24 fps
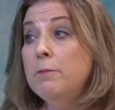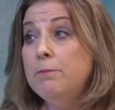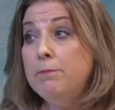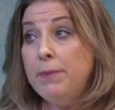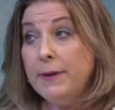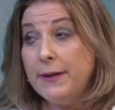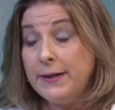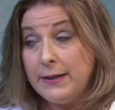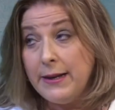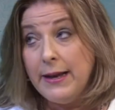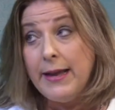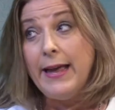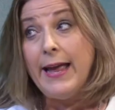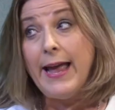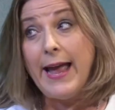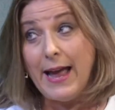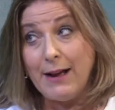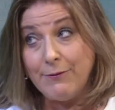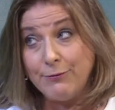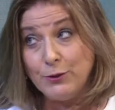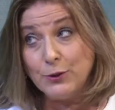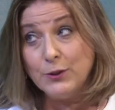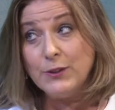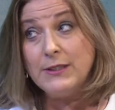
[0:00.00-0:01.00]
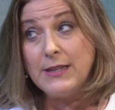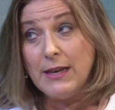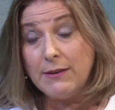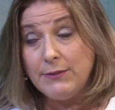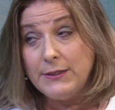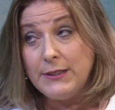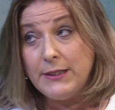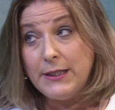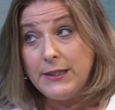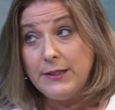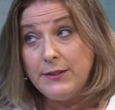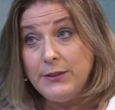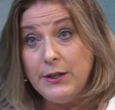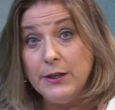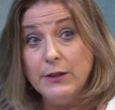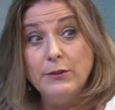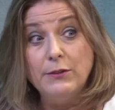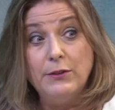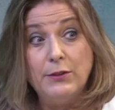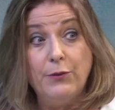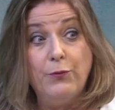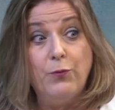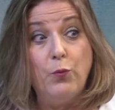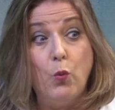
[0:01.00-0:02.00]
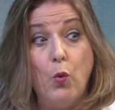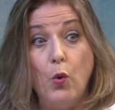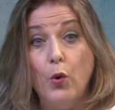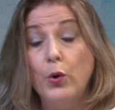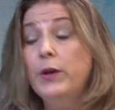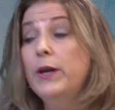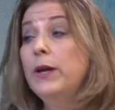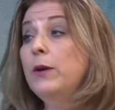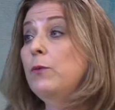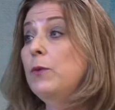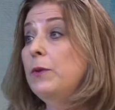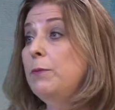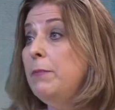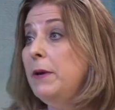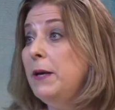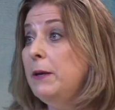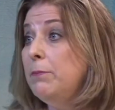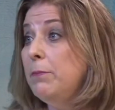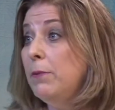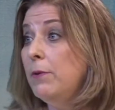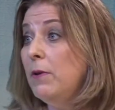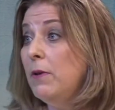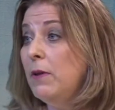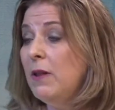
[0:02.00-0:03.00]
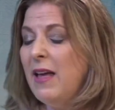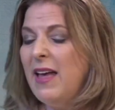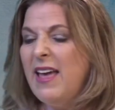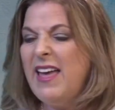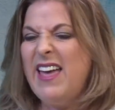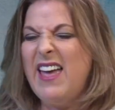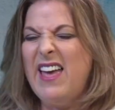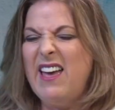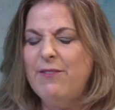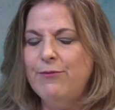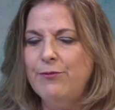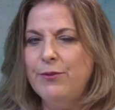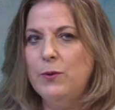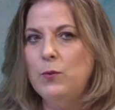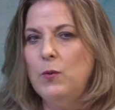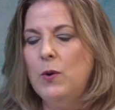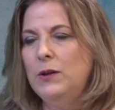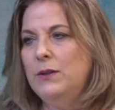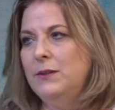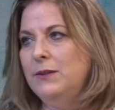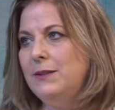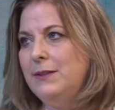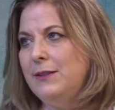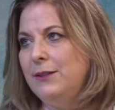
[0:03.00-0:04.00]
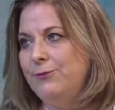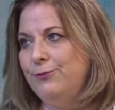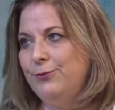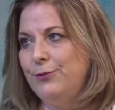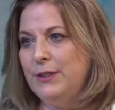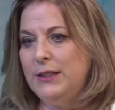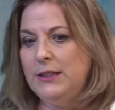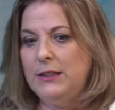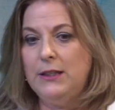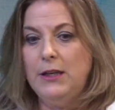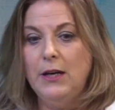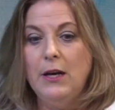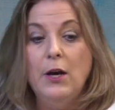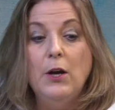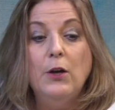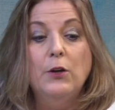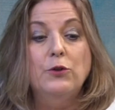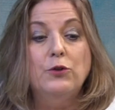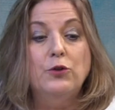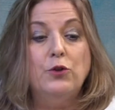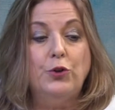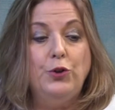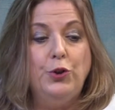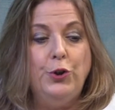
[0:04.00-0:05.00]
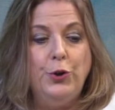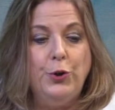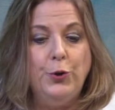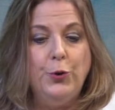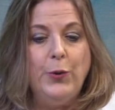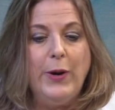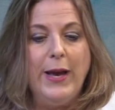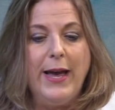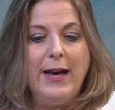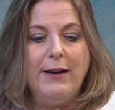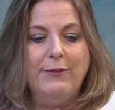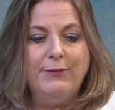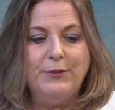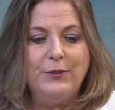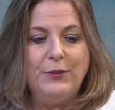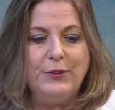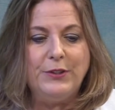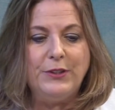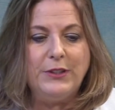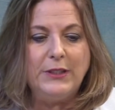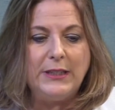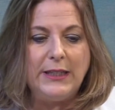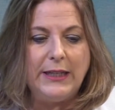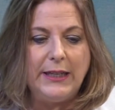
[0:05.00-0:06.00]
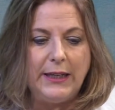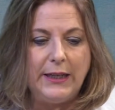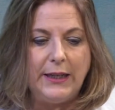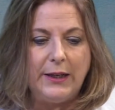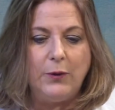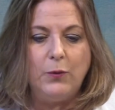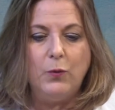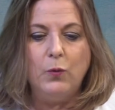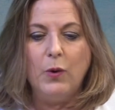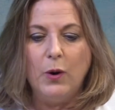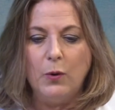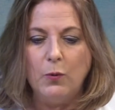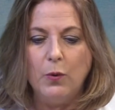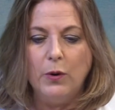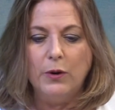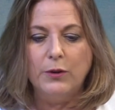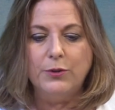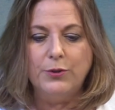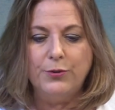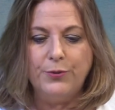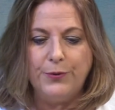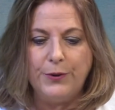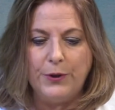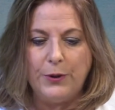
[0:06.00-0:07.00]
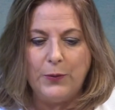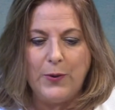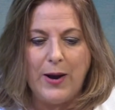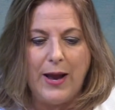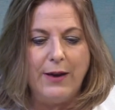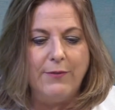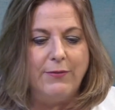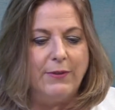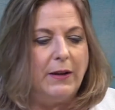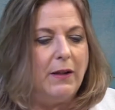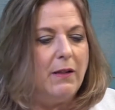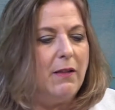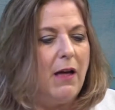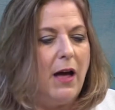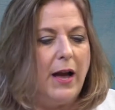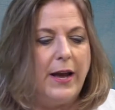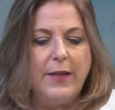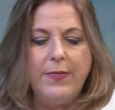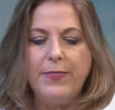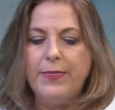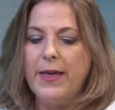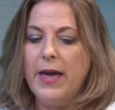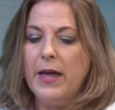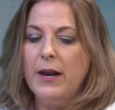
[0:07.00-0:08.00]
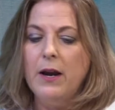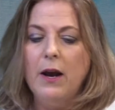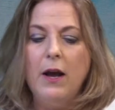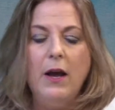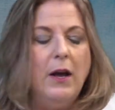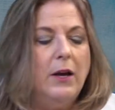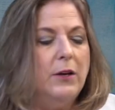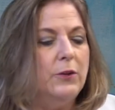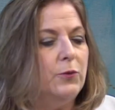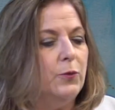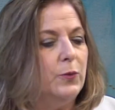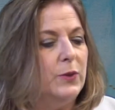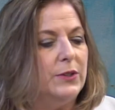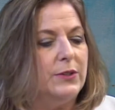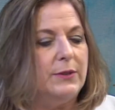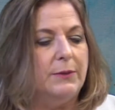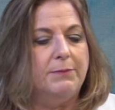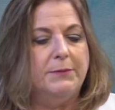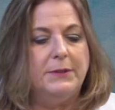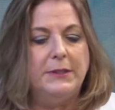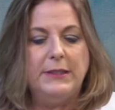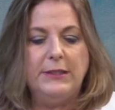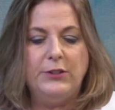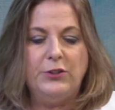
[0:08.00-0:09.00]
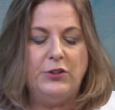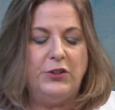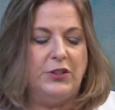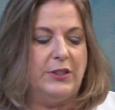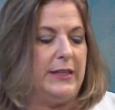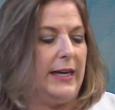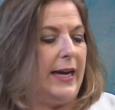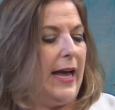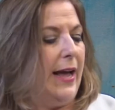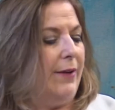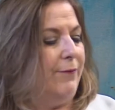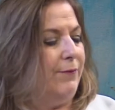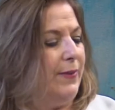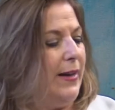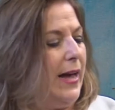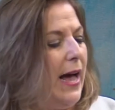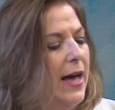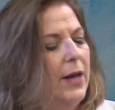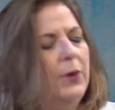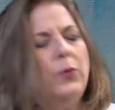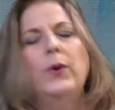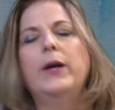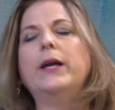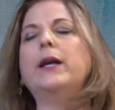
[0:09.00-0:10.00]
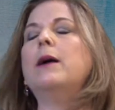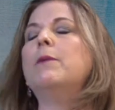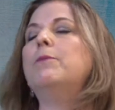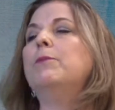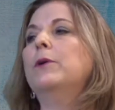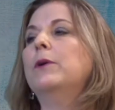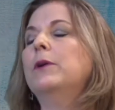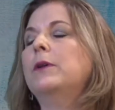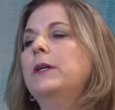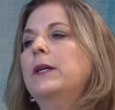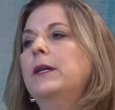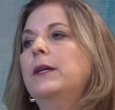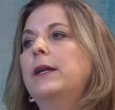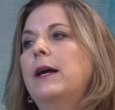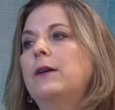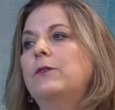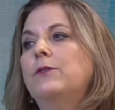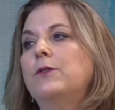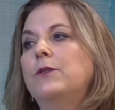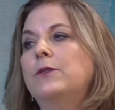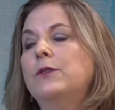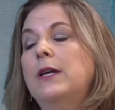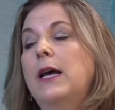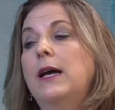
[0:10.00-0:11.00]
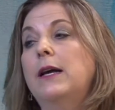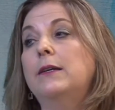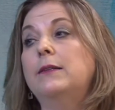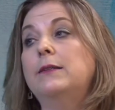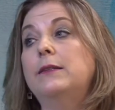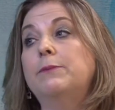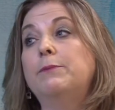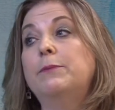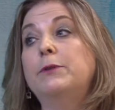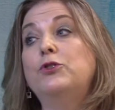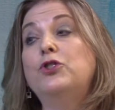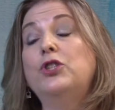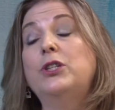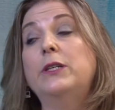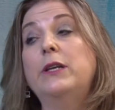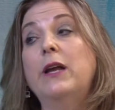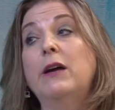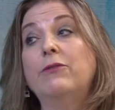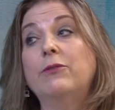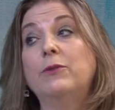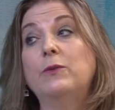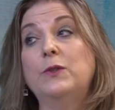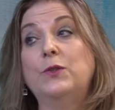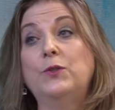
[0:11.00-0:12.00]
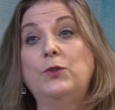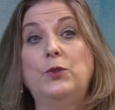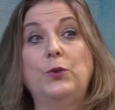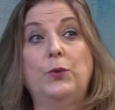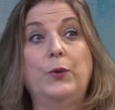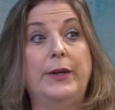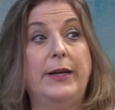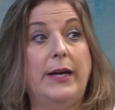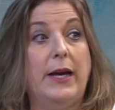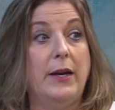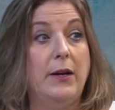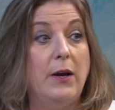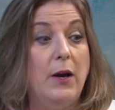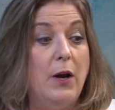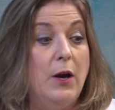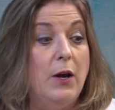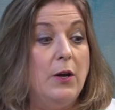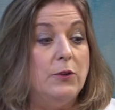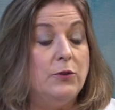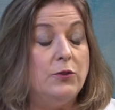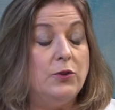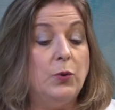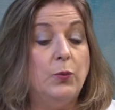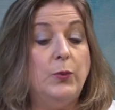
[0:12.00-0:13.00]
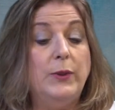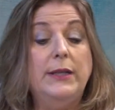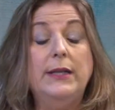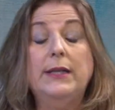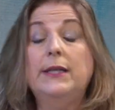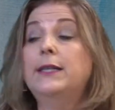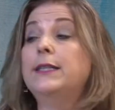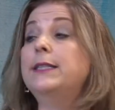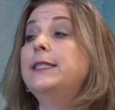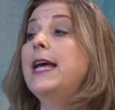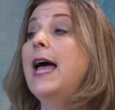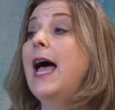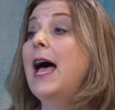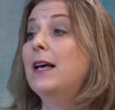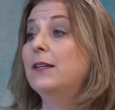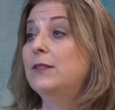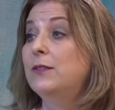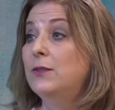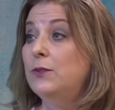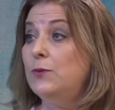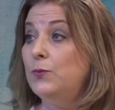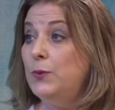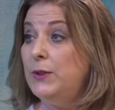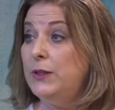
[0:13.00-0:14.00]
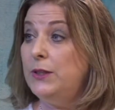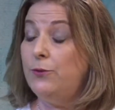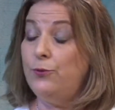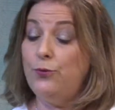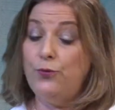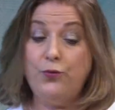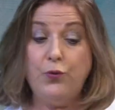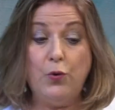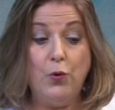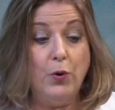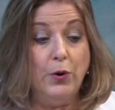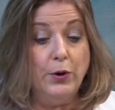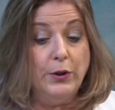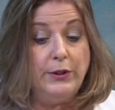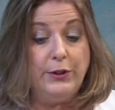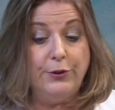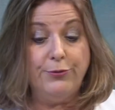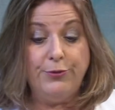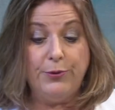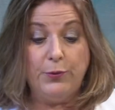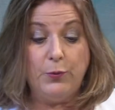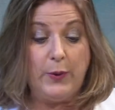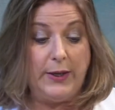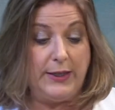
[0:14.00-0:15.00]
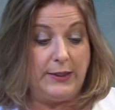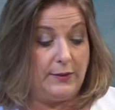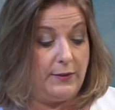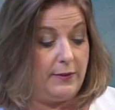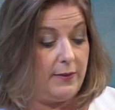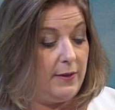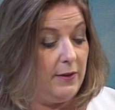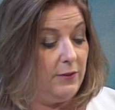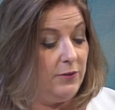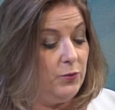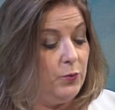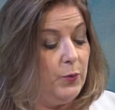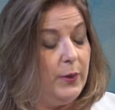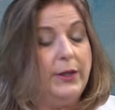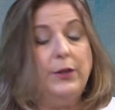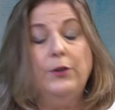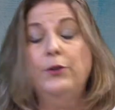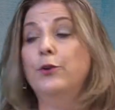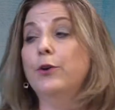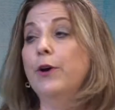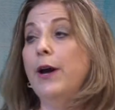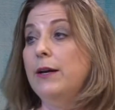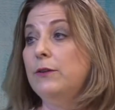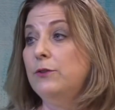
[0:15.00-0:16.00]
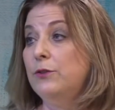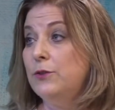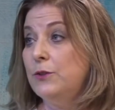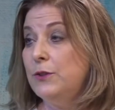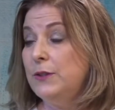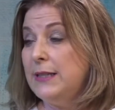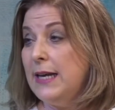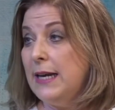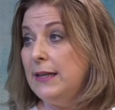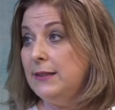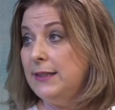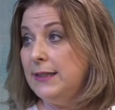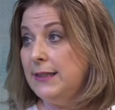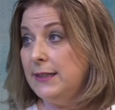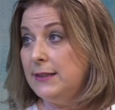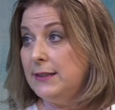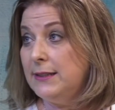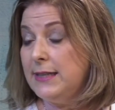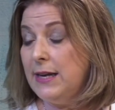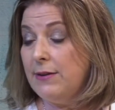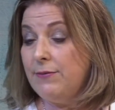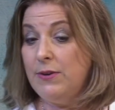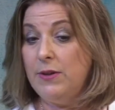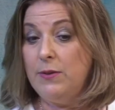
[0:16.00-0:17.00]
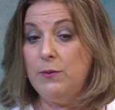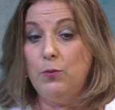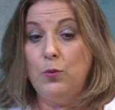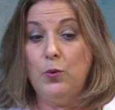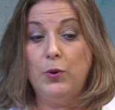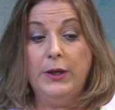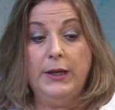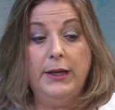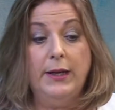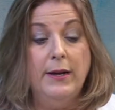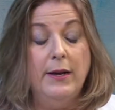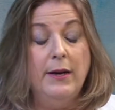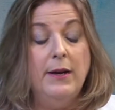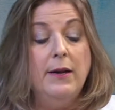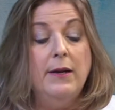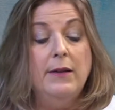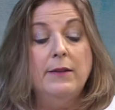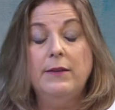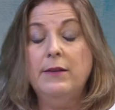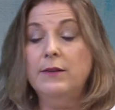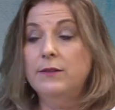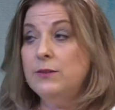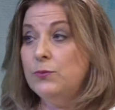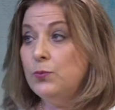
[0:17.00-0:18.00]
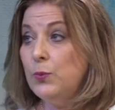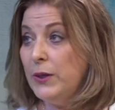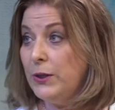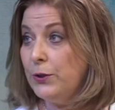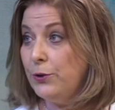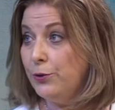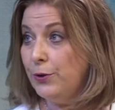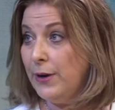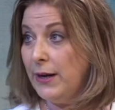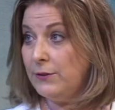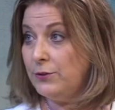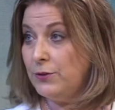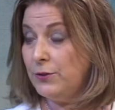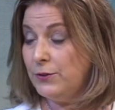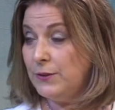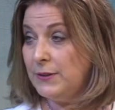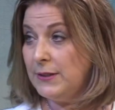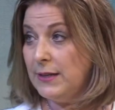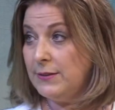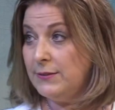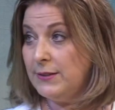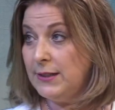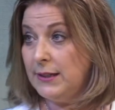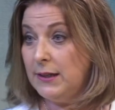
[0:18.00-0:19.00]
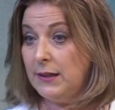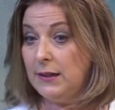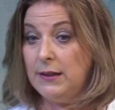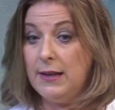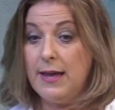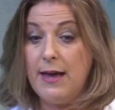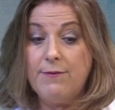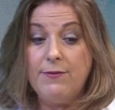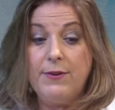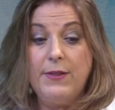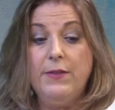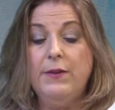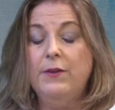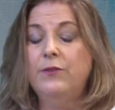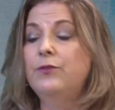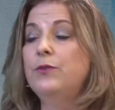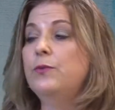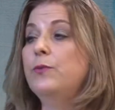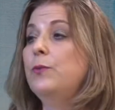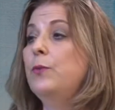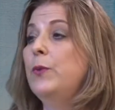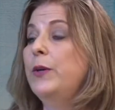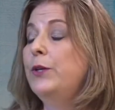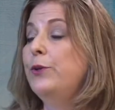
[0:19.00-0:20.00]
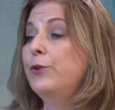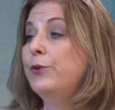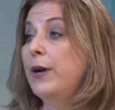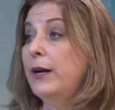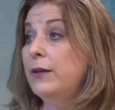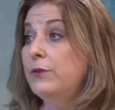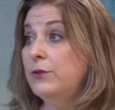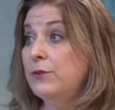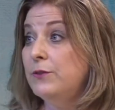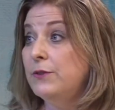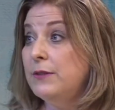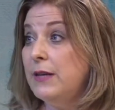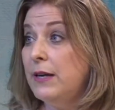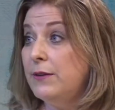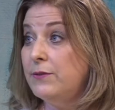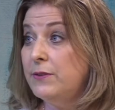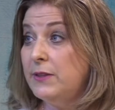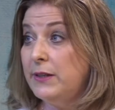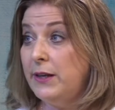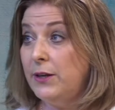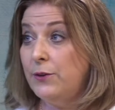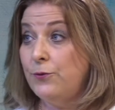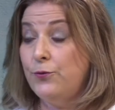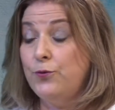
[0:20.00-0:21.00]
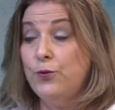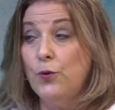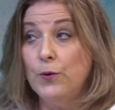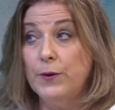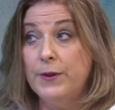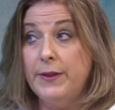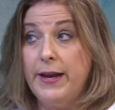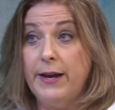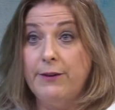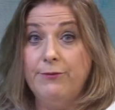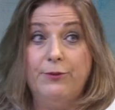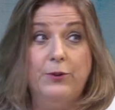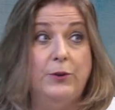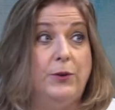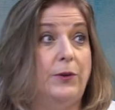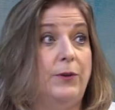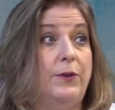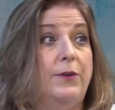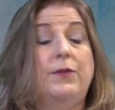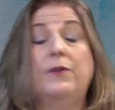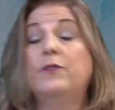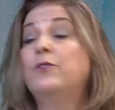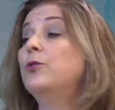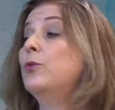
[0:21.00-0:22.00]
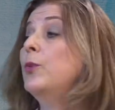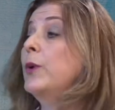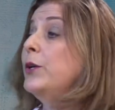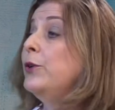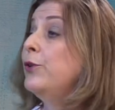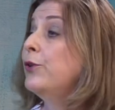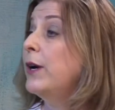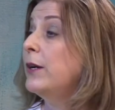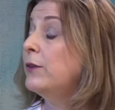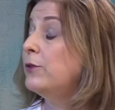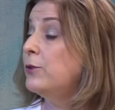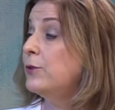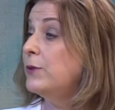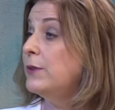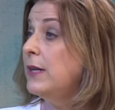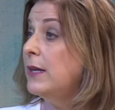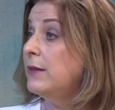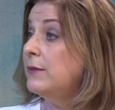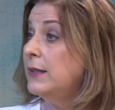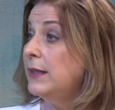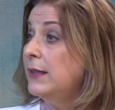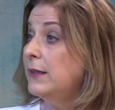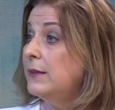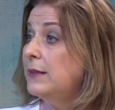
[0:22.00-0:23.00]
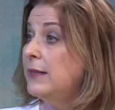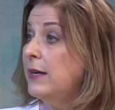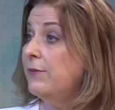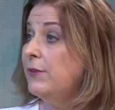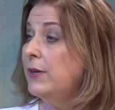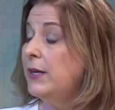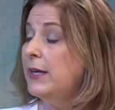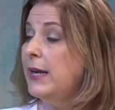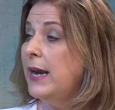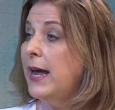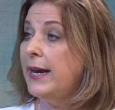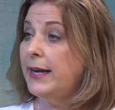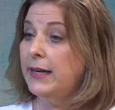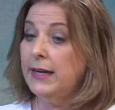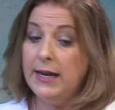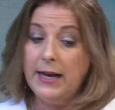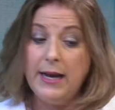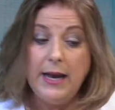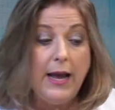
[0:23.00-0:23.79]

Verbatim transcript: But after seventeen years of working with people, everyone is different. So you have to see what works for you. I have a client that was, she's like, I gotta wake up early and exercise, but she never was doing it. So we did a test. We did four different weeks. This week you're exercising at seven in the morning. This week you're exercising at eleven. This week you're exercising at four in the afternoon. And this week you're exercising at seven at night.